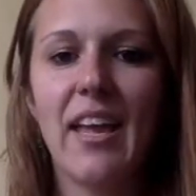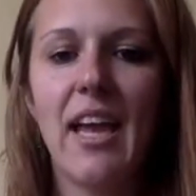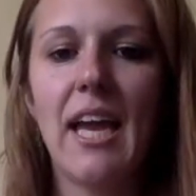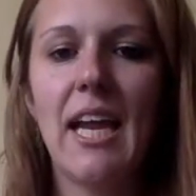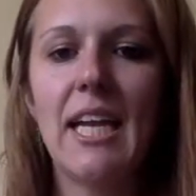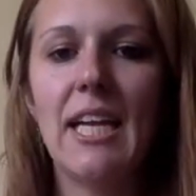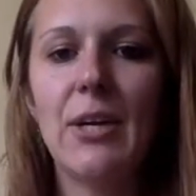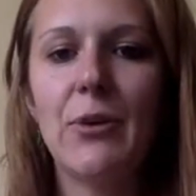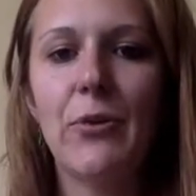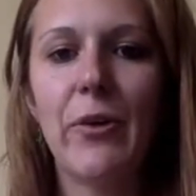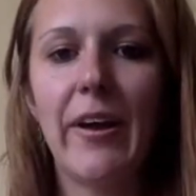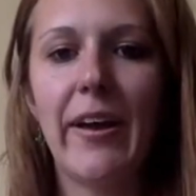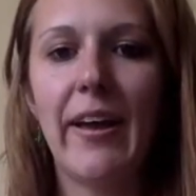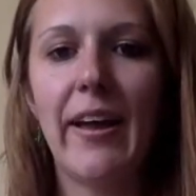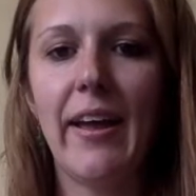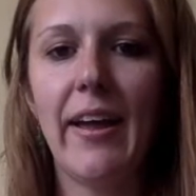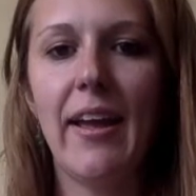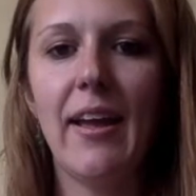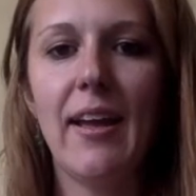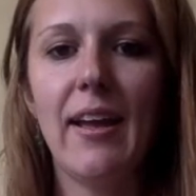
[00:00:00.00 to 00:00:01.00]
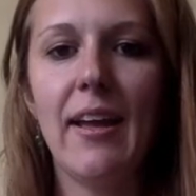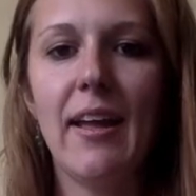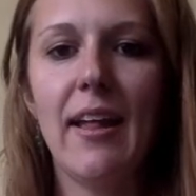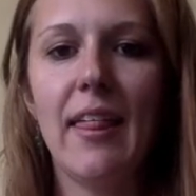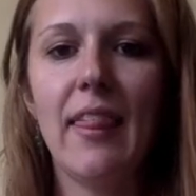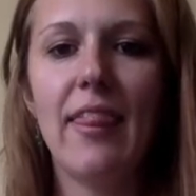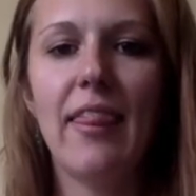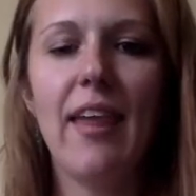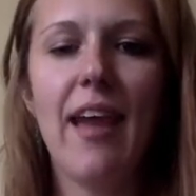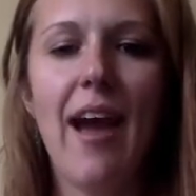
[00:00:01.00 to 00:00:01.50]
Anyway,
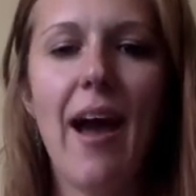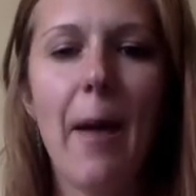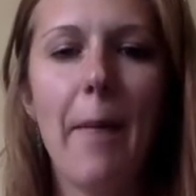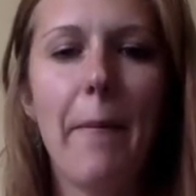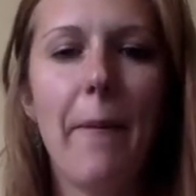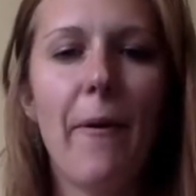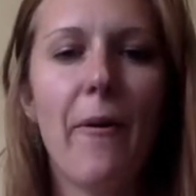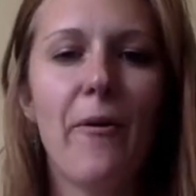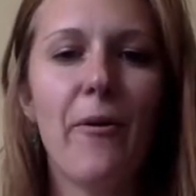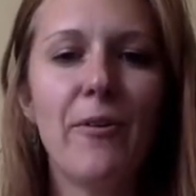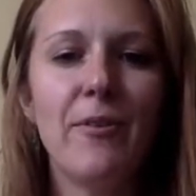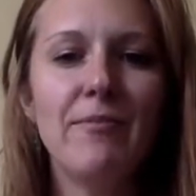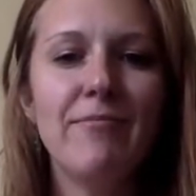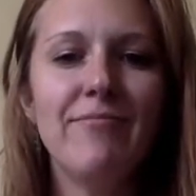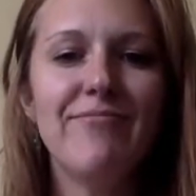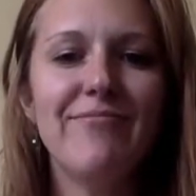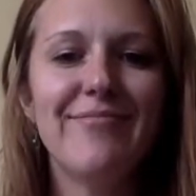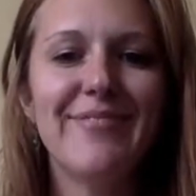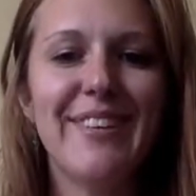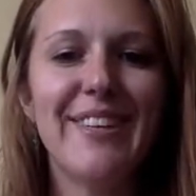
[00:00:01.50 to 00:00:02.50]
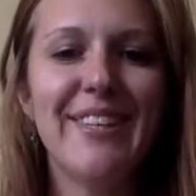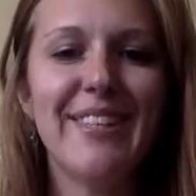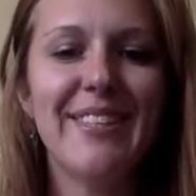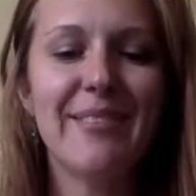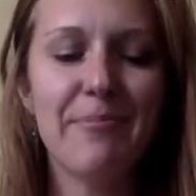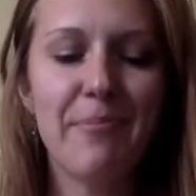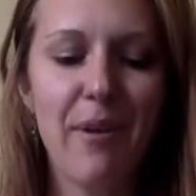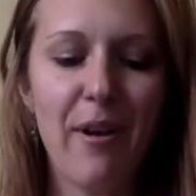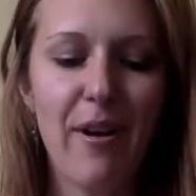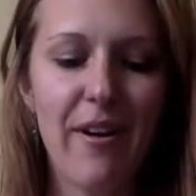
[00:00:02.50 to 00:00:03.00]
that poem
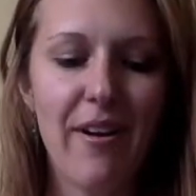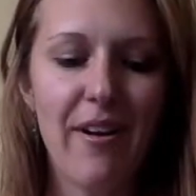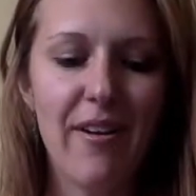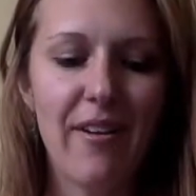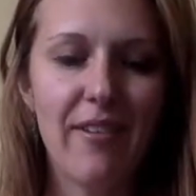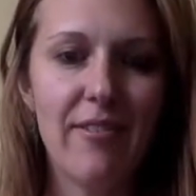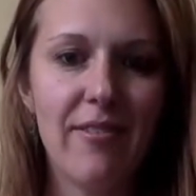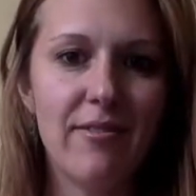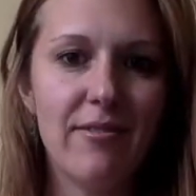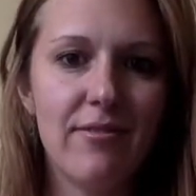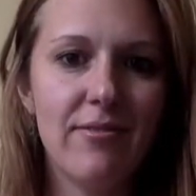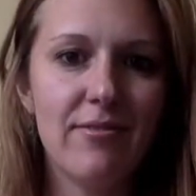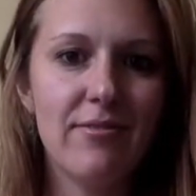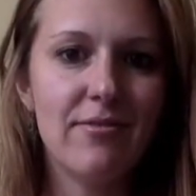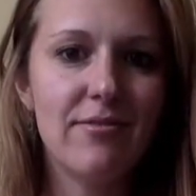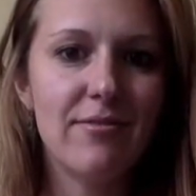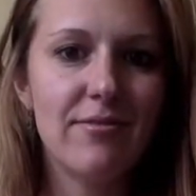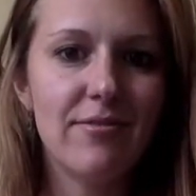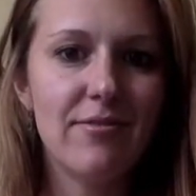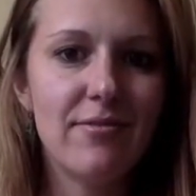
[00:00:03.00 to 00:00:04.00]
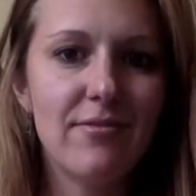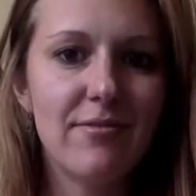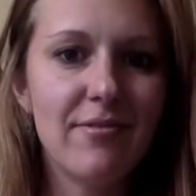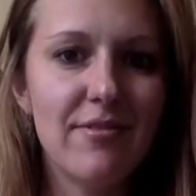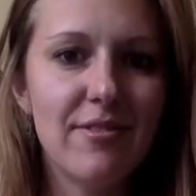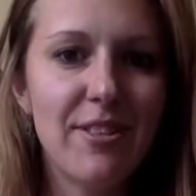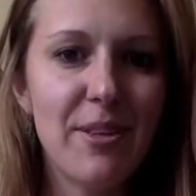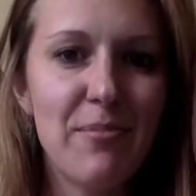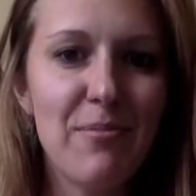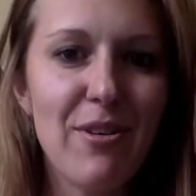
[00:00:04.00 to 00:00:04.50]
is part of
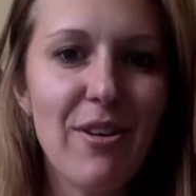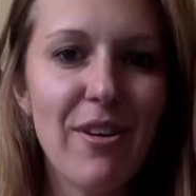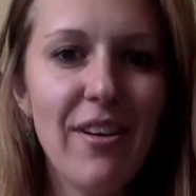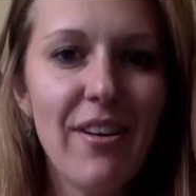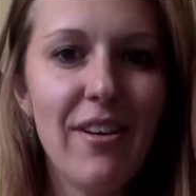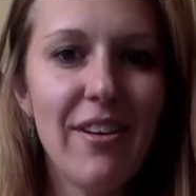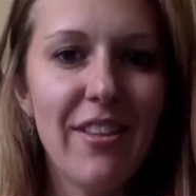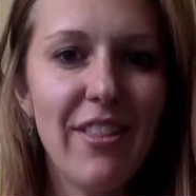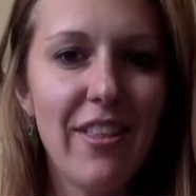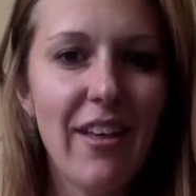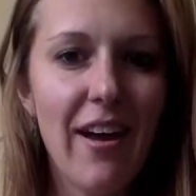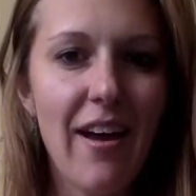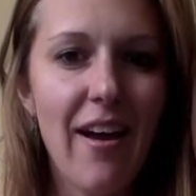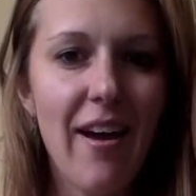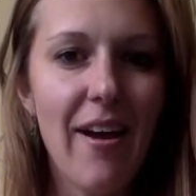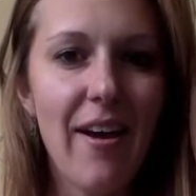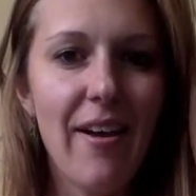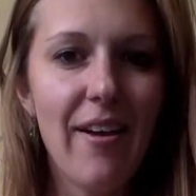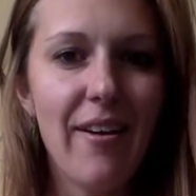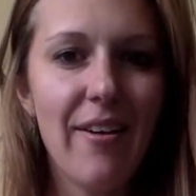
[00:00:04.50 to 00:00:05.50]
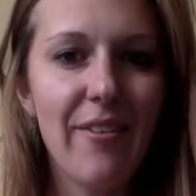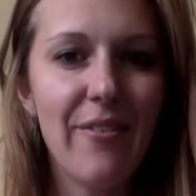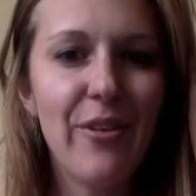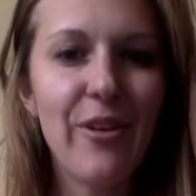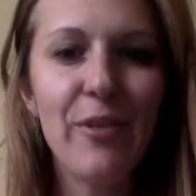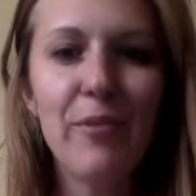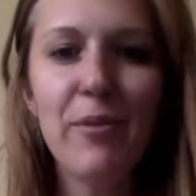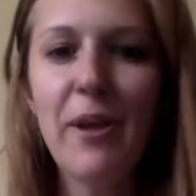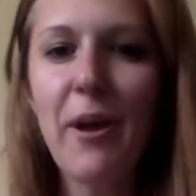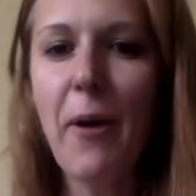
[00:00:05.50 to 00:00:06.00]
the book that
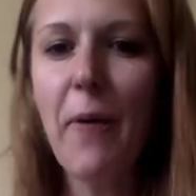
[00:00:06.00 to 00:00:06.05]
will be